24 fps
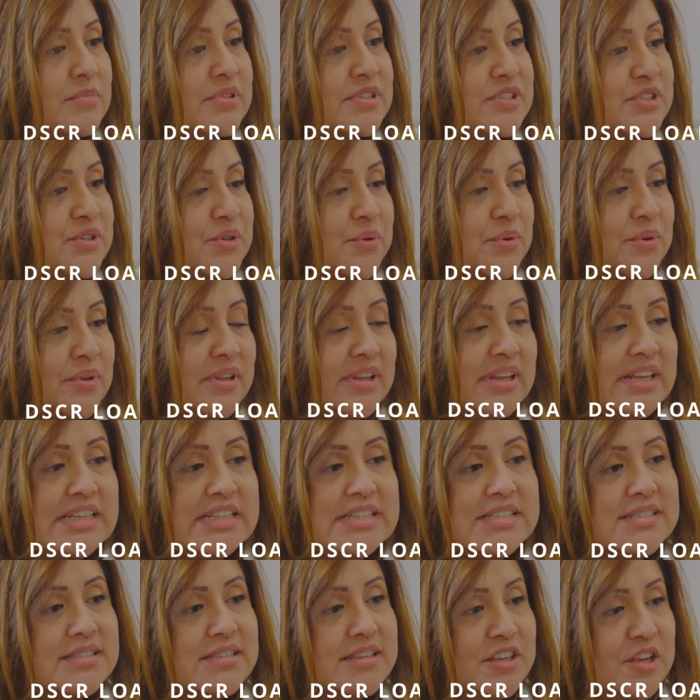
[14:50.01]
So
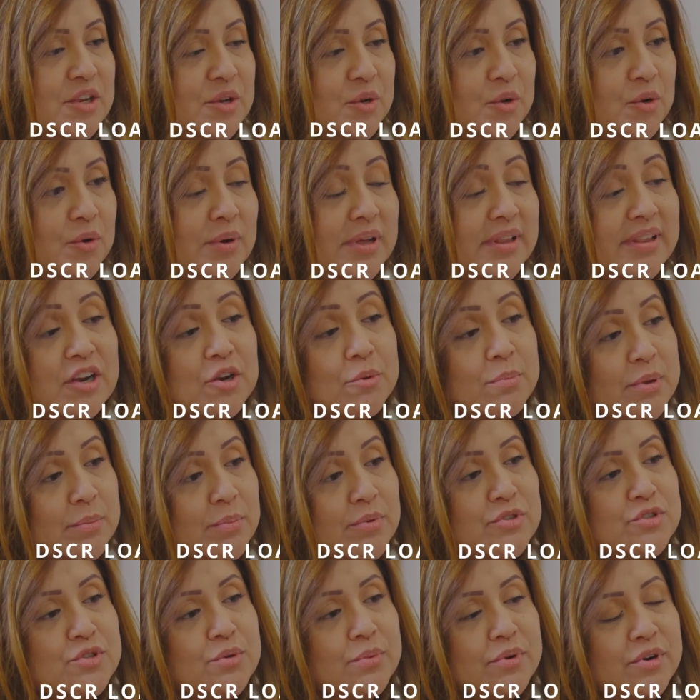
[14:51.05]
it's a lot of
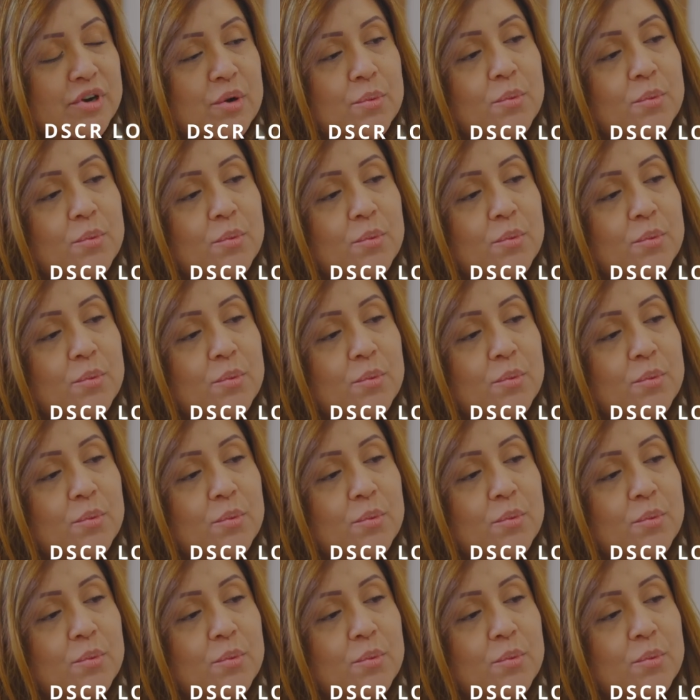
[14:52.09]
people do worry,